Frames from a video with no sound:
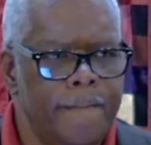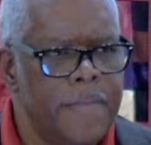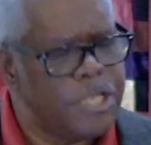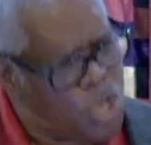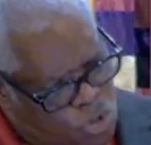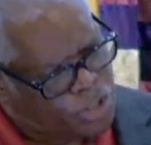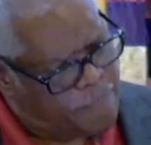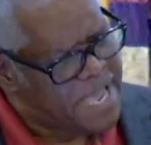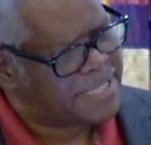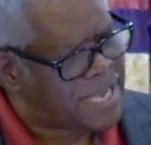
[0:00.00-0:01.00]
Used to
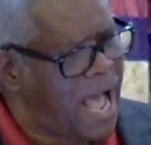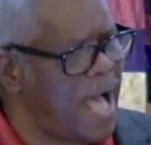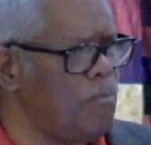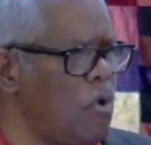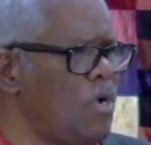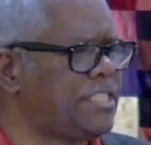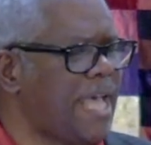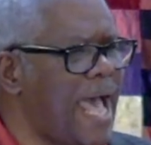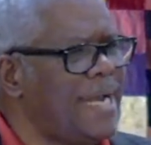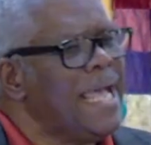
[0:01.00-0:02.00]
be a time when we
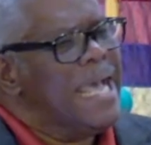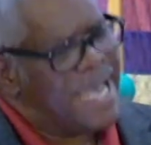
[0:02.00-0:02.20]
said,